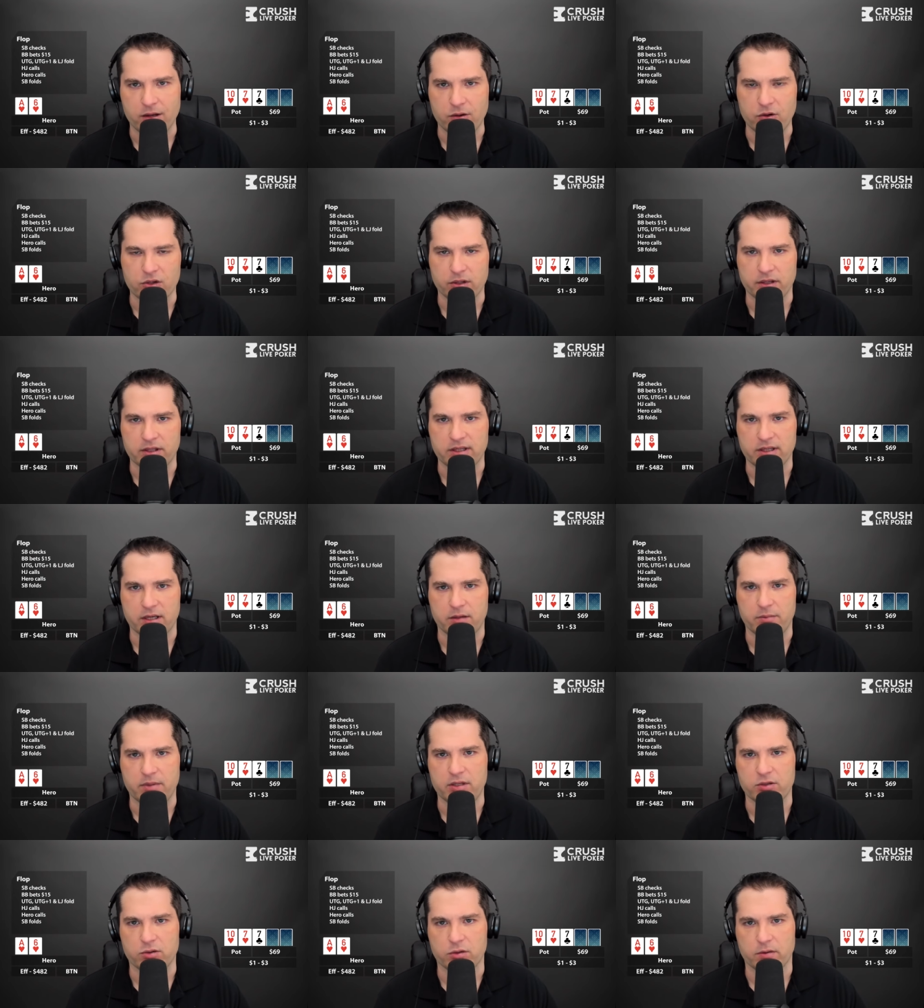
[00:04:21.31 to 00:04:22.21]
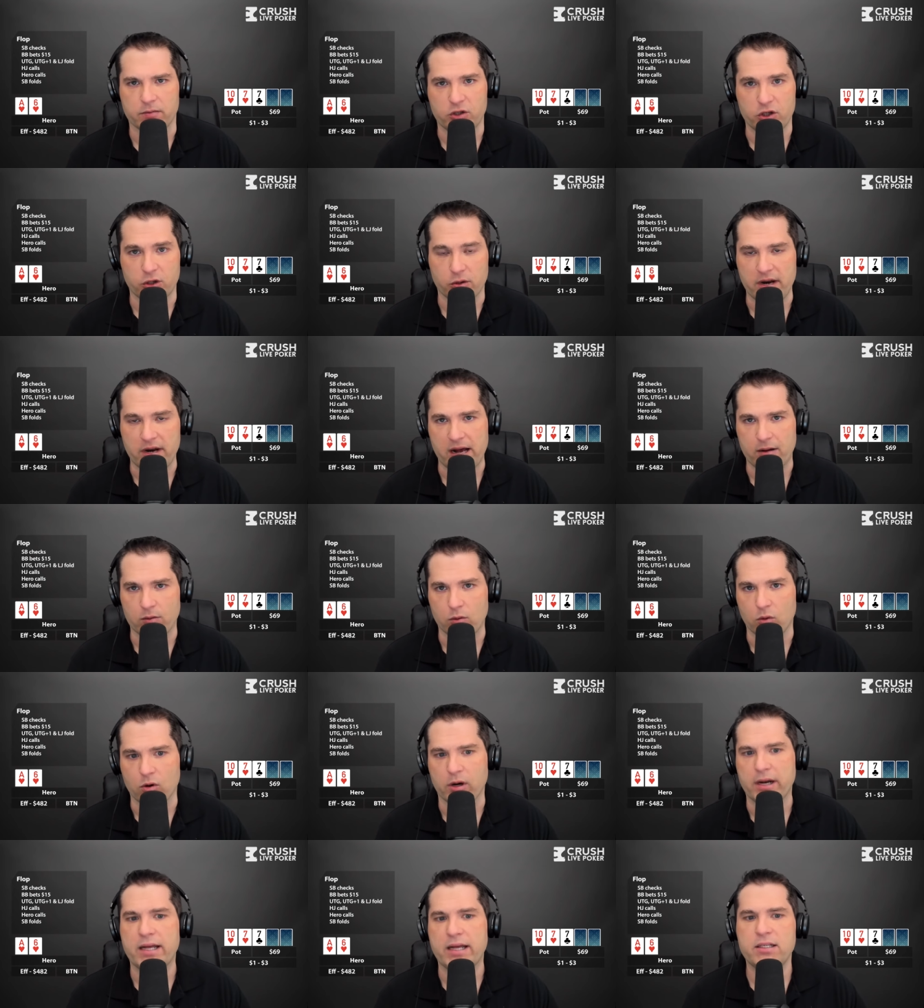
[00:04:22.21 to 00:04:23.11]
Usually it's going to be sort of showdown
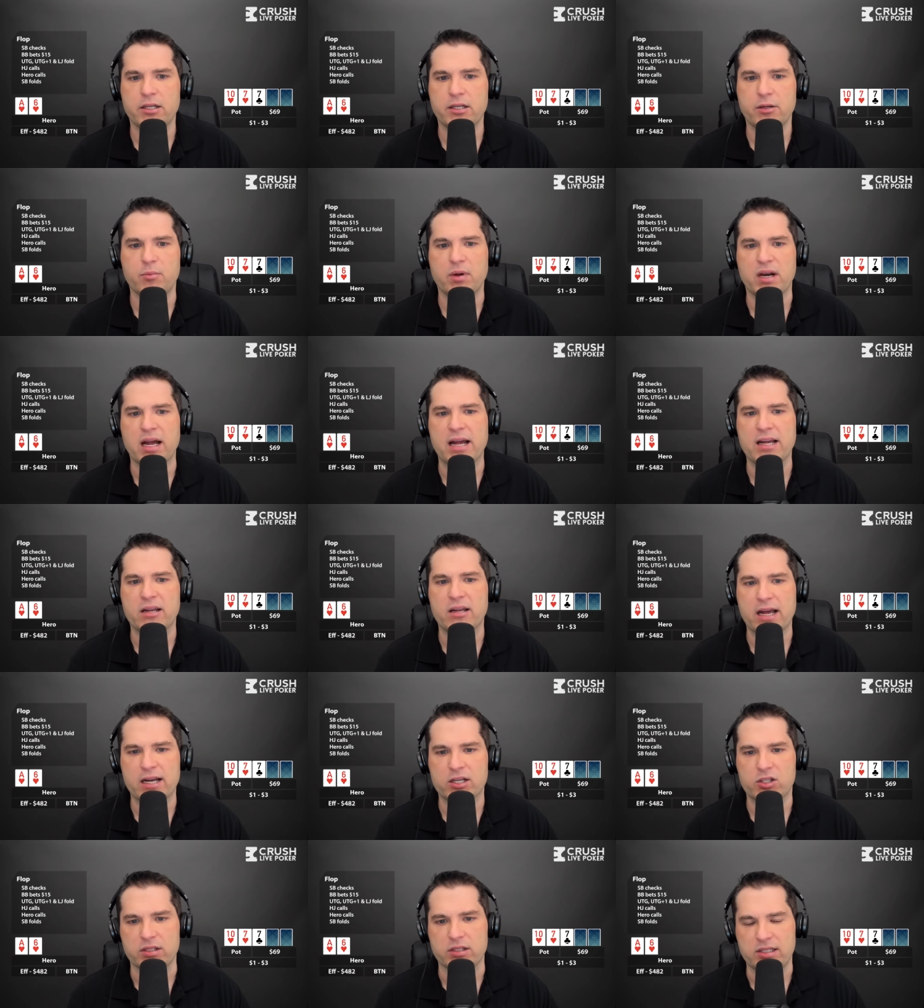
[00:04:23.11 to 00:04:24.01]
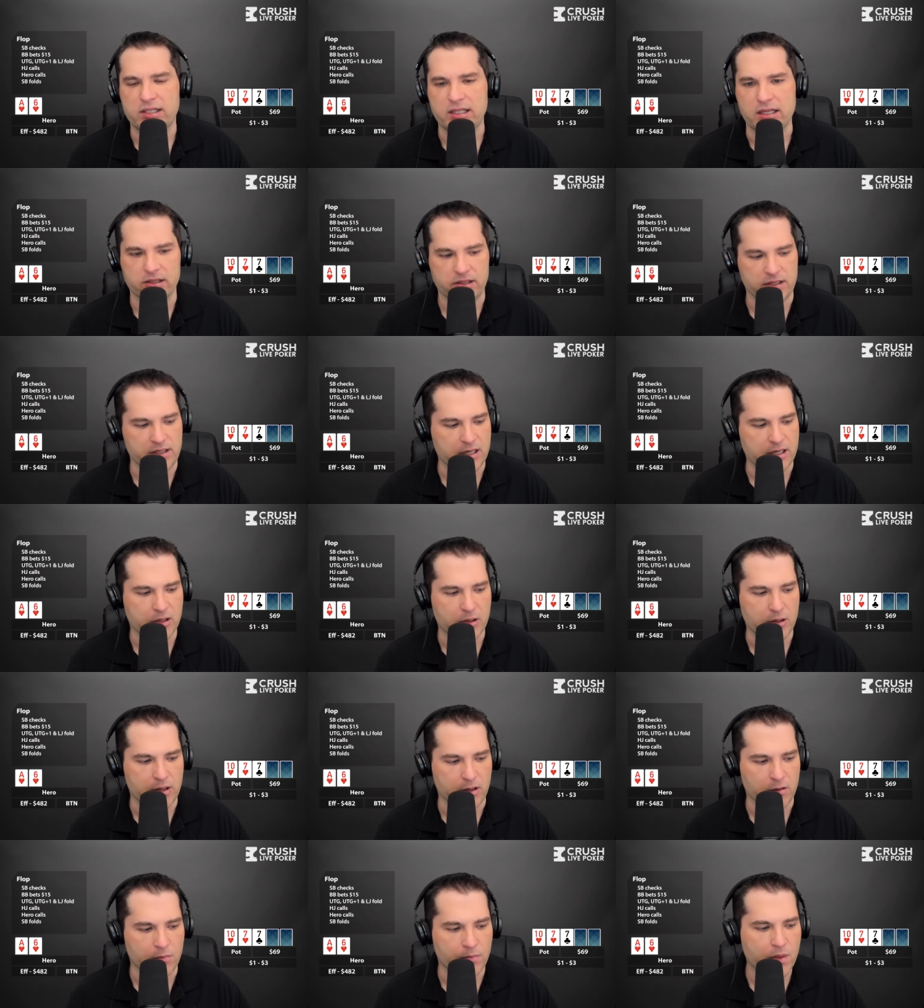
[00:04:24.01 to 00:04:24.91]
oriented, but I could actually see a
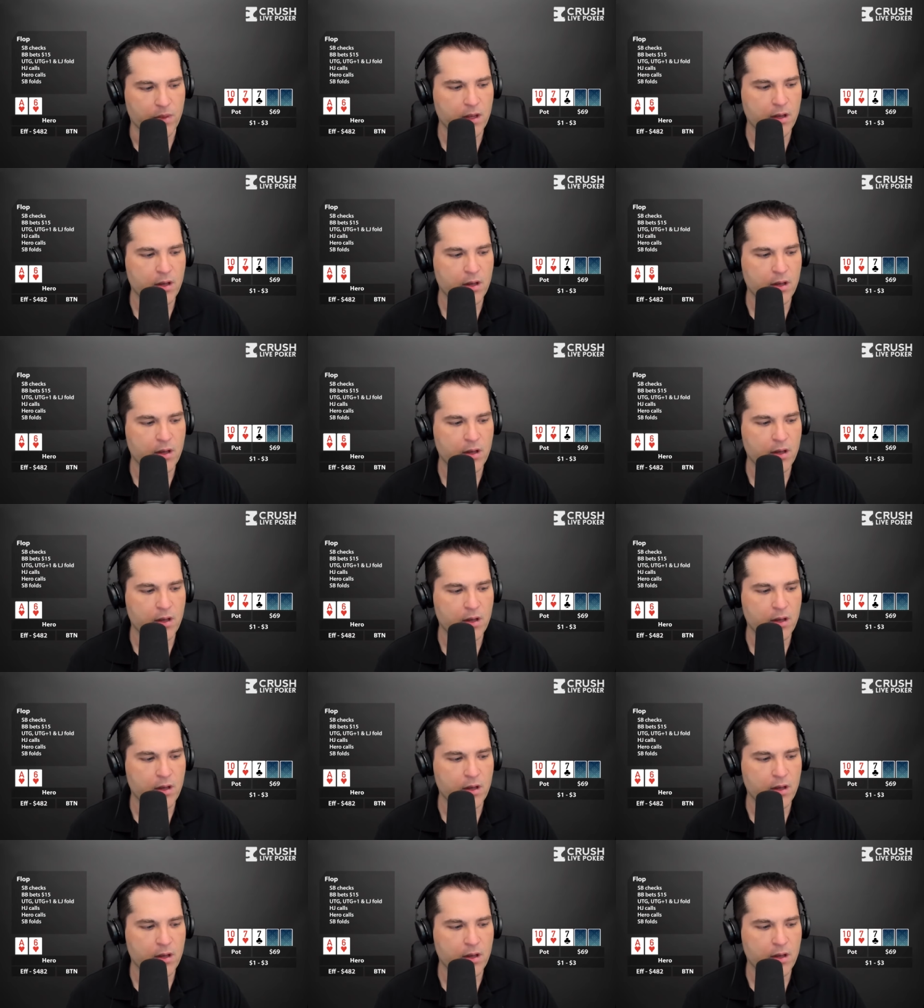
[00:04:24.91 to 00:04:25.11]
scenario